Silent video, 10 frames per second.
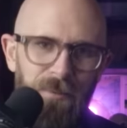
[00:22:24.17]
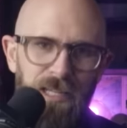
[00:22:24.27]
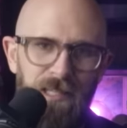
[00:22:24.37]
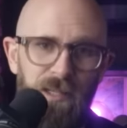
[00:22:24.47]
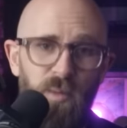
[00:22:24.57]

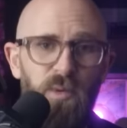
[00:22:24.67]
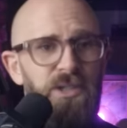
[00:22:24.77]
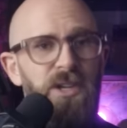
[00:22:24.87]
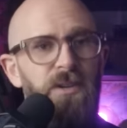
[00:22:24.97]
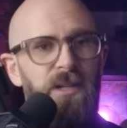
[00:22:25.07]
pleasing to
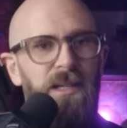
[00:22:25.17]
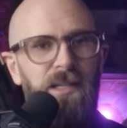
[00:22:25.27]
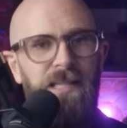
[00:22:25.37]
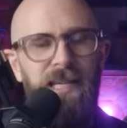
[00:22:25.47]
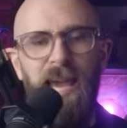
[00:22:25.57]
watch and not
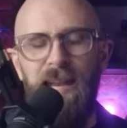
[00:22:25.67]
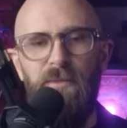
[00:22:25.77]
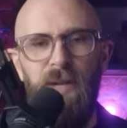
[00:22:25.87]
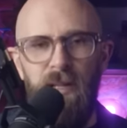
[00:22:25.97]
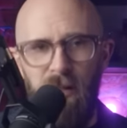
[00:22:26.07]
causing any
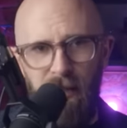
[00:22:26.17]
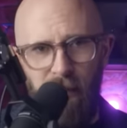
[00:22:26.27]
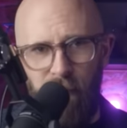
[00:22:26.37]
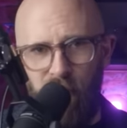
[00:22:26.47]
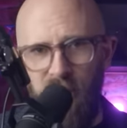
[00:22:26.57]
real
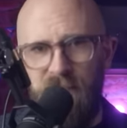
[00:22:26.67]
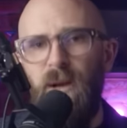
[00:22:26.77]
harm, right?